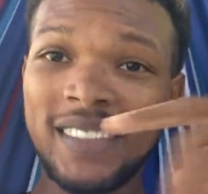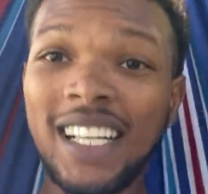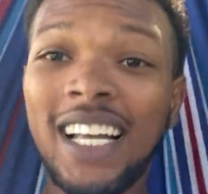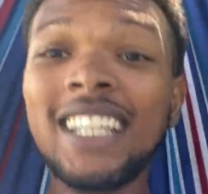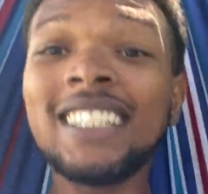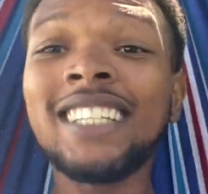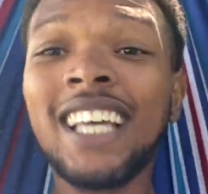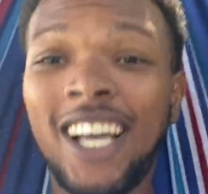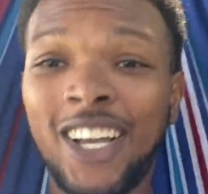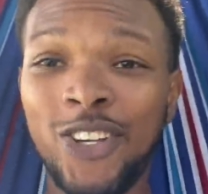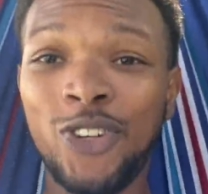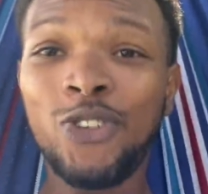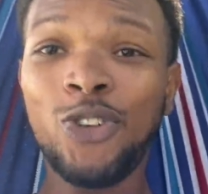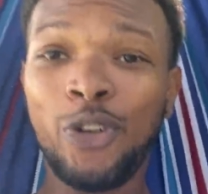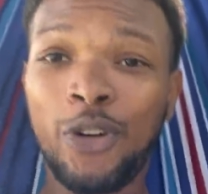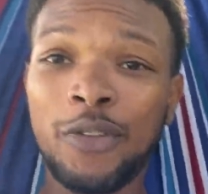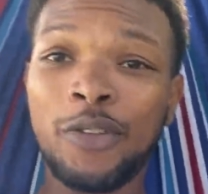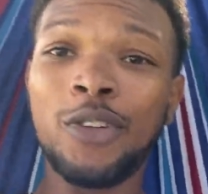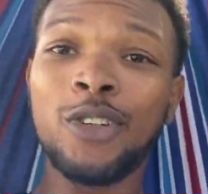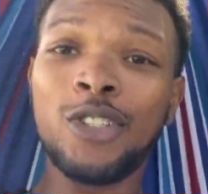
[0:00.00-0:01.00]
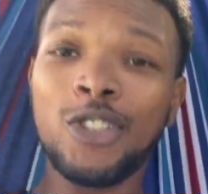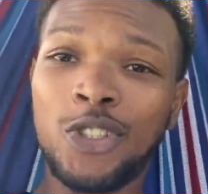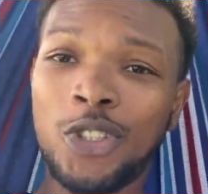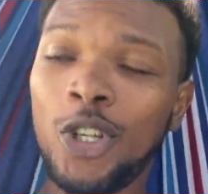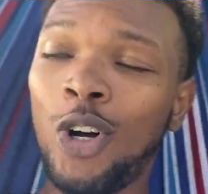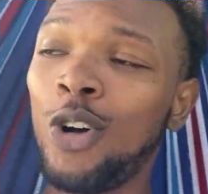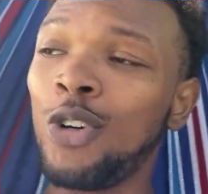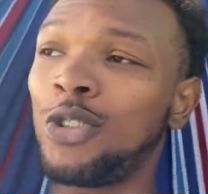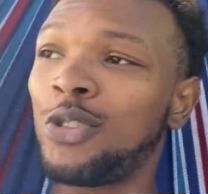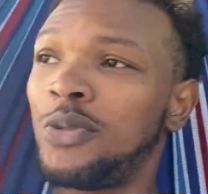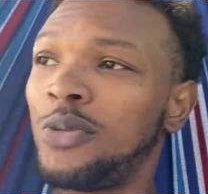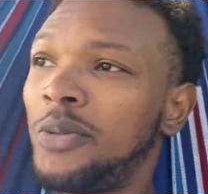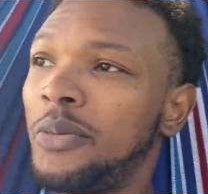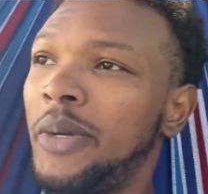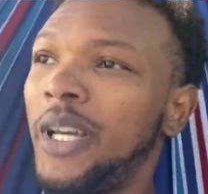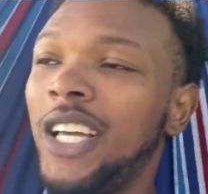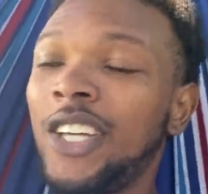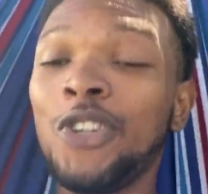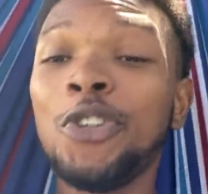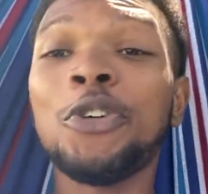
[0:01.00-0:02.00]
That's how you know if you're the chosen one,
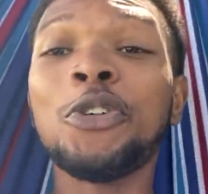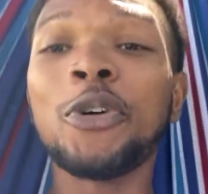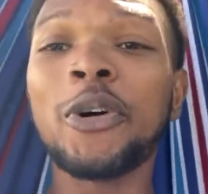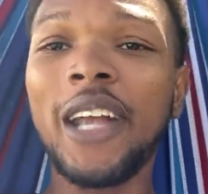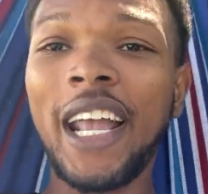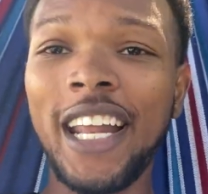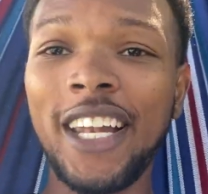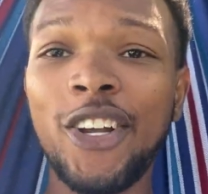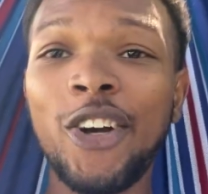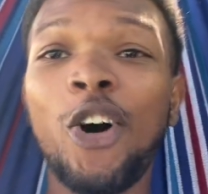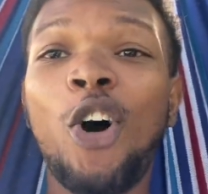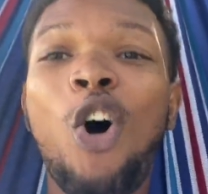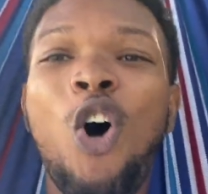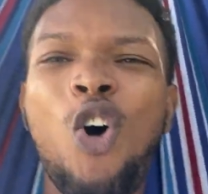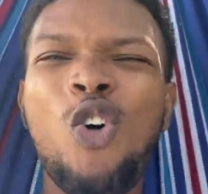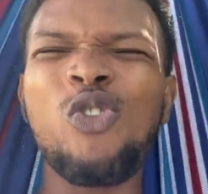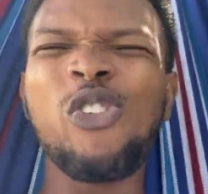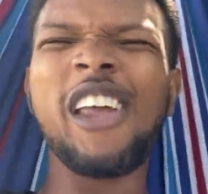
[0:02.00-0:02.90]
man. You creating your own